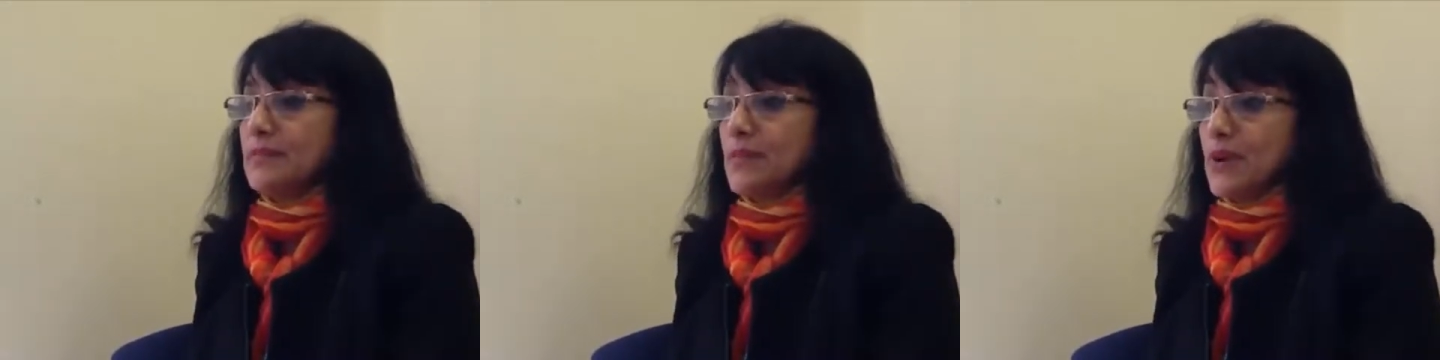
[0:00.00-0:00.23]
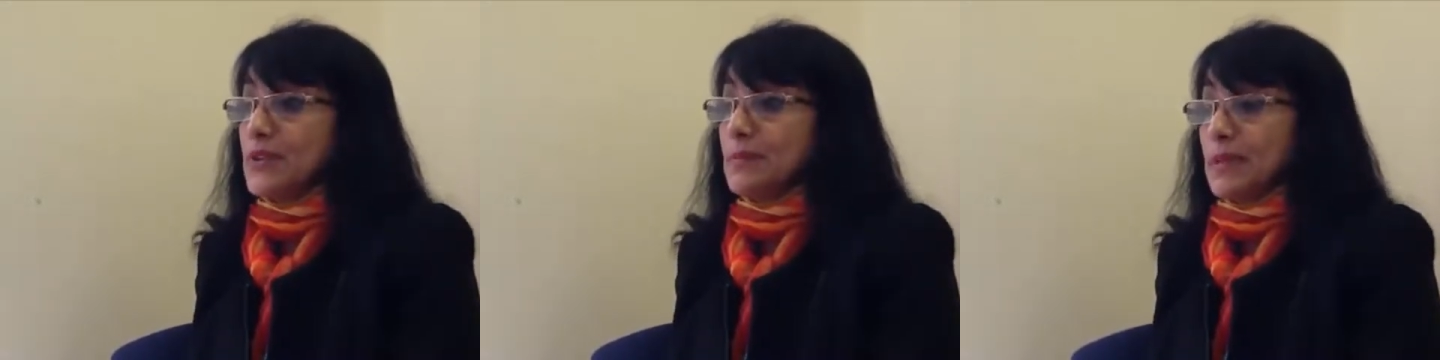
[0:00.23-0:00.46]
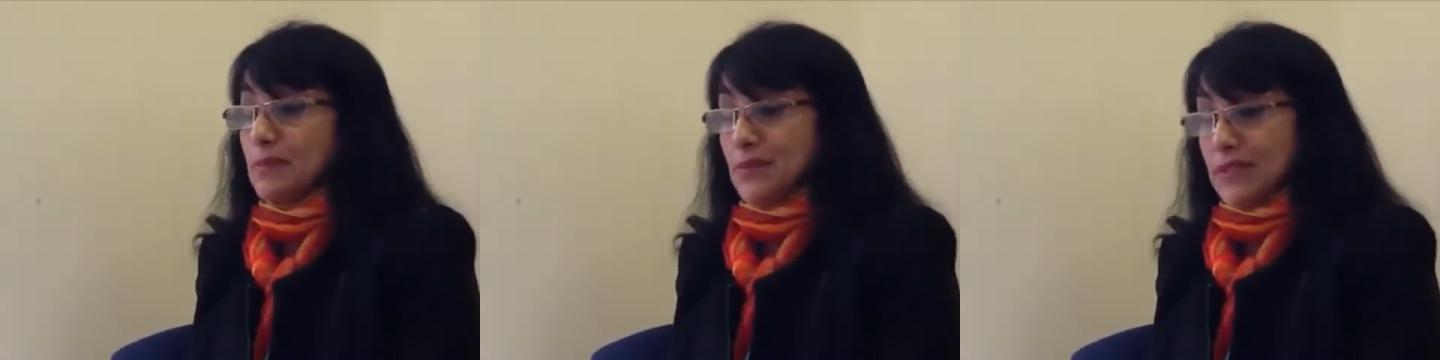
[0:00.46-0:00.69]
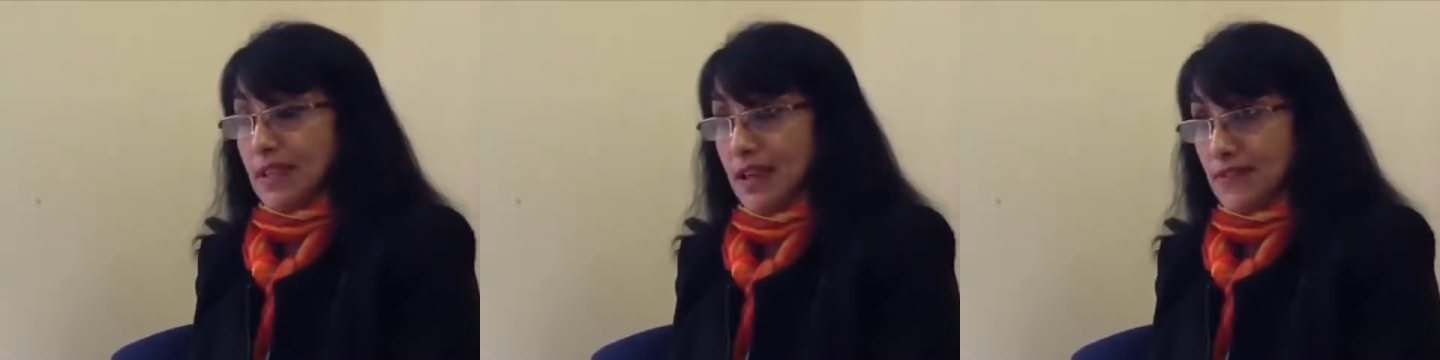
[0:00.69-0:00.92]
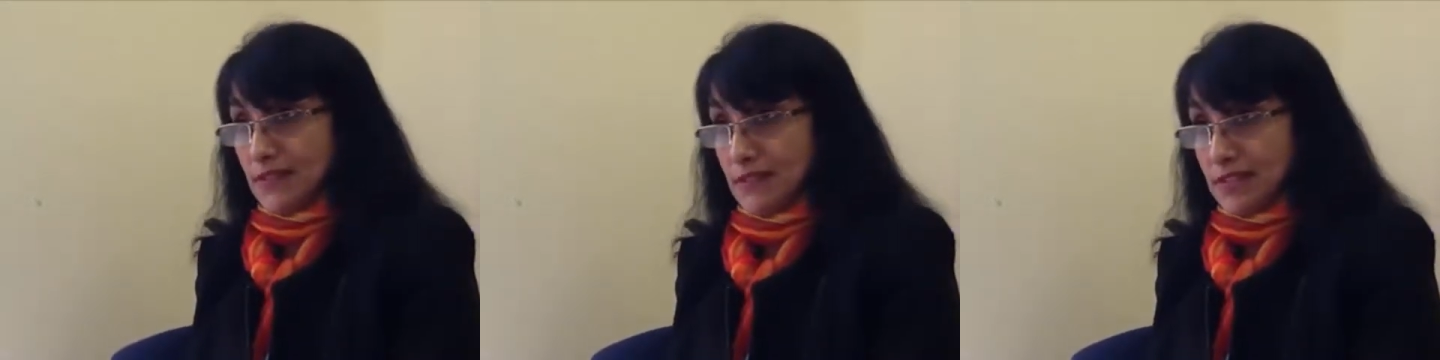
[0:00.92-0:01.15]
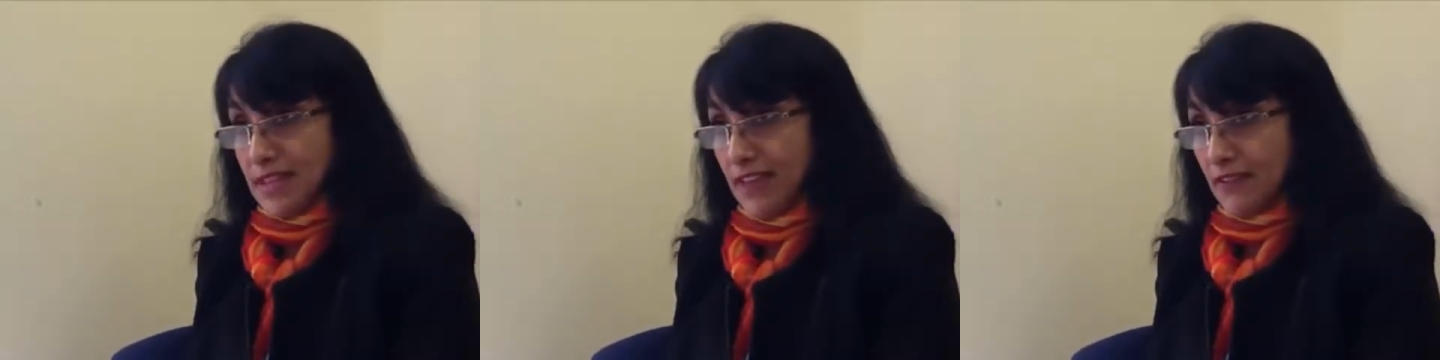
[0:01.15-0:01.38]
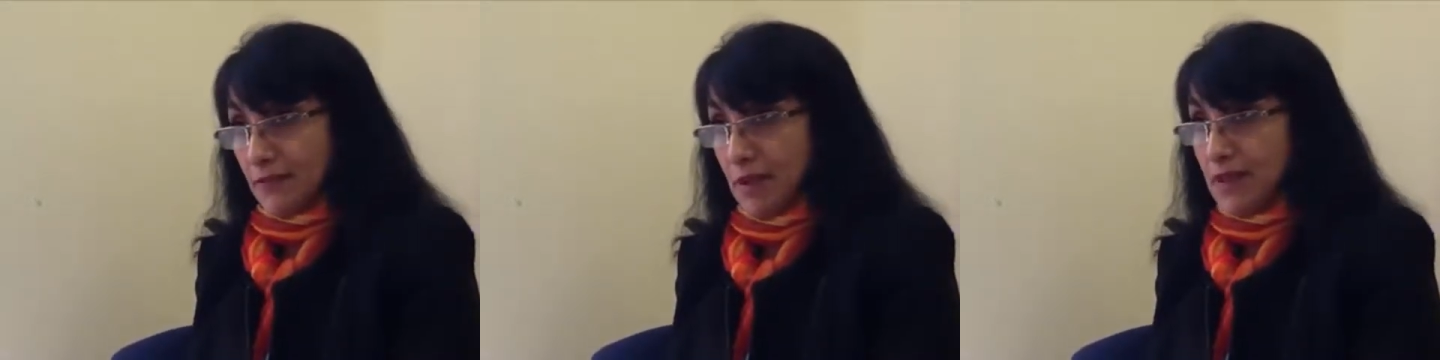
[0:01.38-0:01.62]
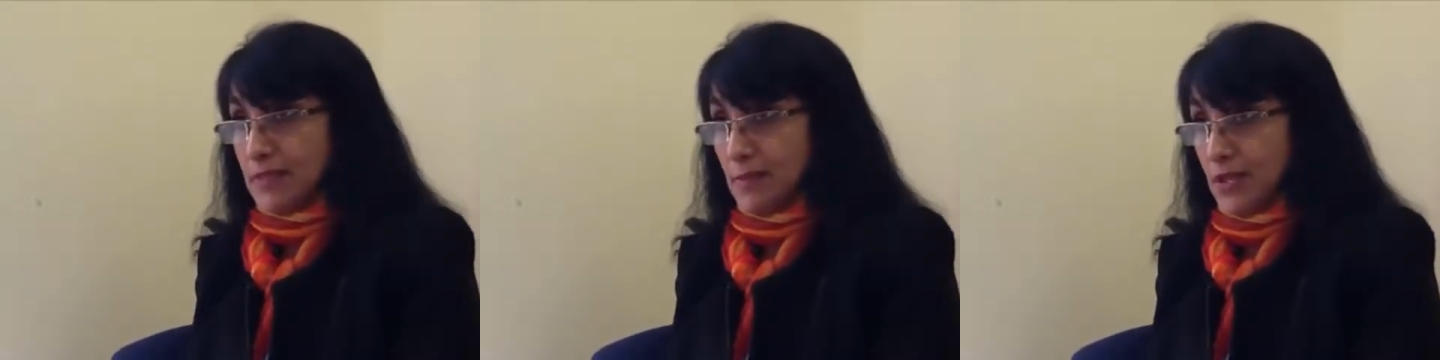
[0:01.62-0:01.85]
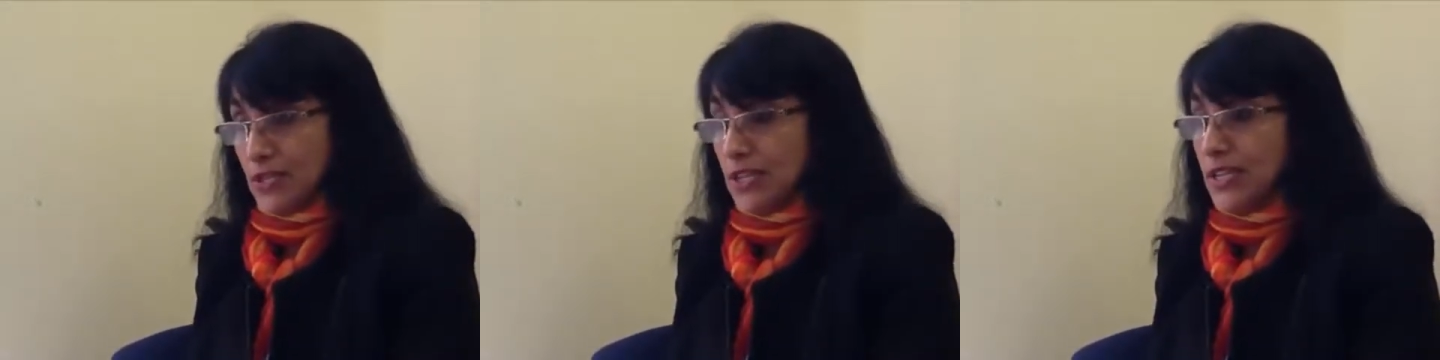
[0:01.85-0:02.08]
most people's lives are saved by
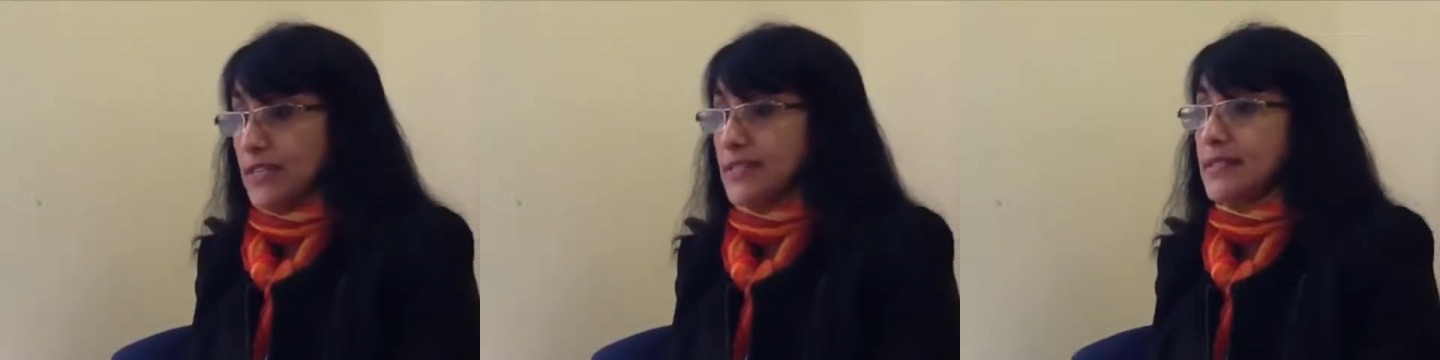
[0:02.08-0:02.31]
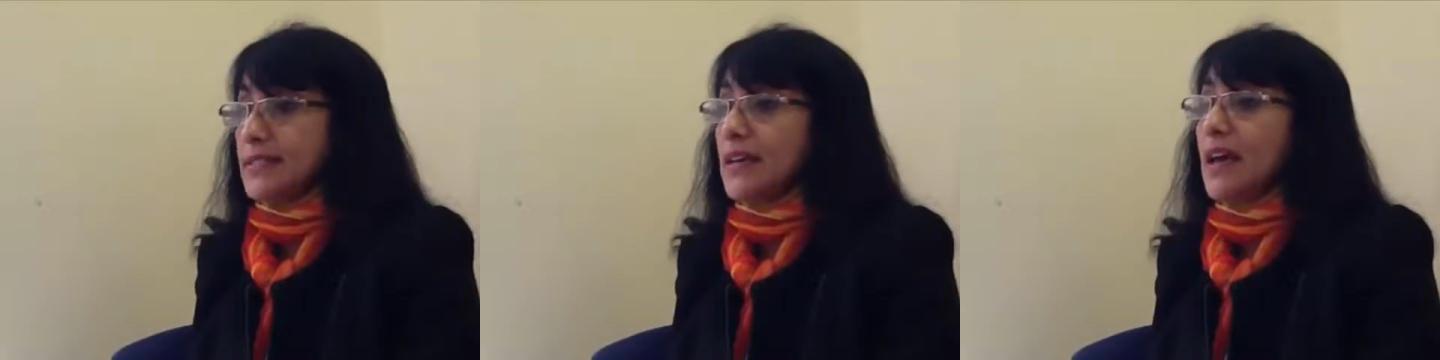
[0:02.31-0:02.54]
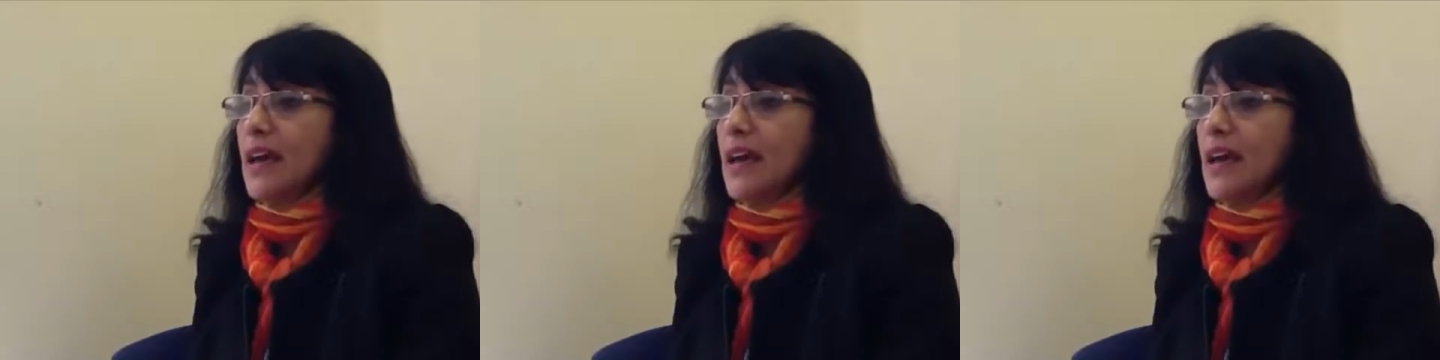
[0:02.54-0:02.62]
specialists,